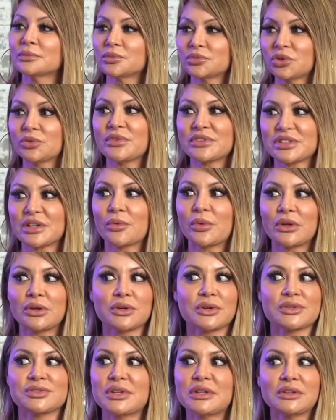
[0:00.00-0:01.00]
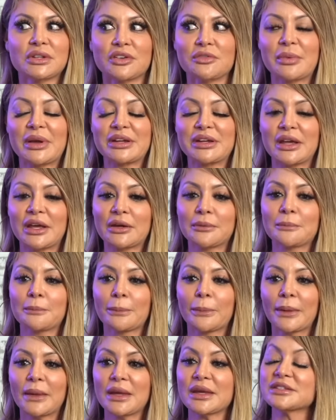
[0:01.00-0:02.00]
tu bisabuelo, because they love my dad,
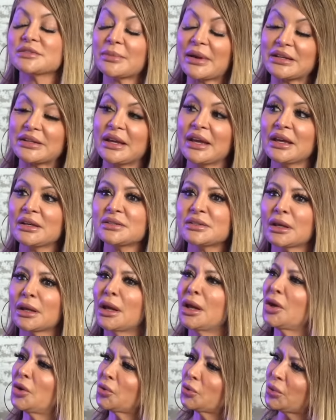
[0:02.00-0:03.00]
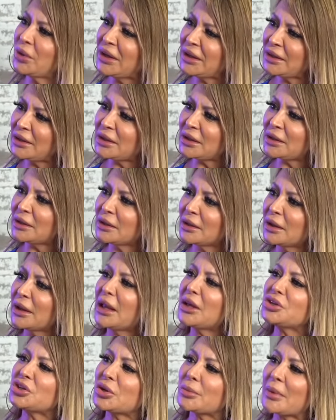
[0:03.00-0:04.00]
is my dad. He's like, really?
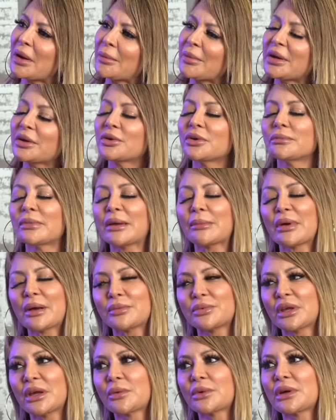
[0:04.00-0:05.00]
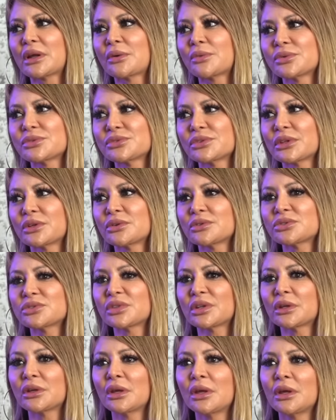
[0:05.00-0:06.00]
And your mom? And I go, my mom died when I was little. And
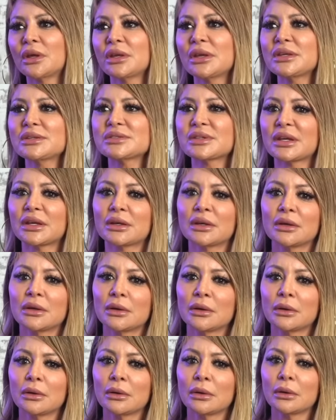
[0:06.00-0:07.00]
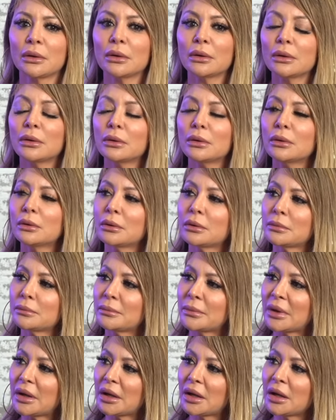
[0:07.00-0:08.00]
she's like, he's like, oh,
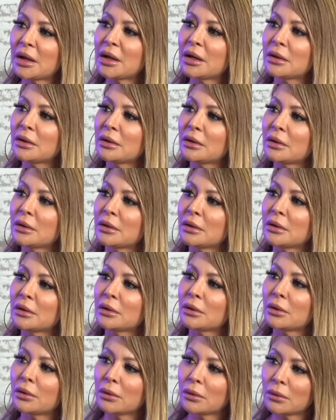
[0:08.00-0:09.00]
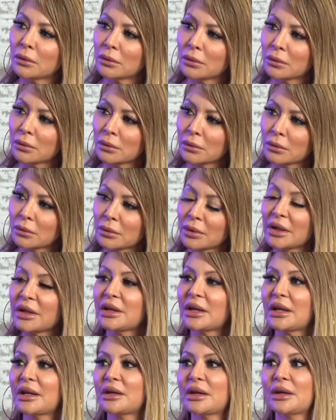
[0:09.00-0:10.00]
mom. Oh.
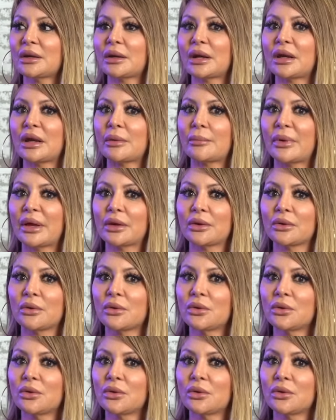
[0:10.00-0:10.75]
And I'm like,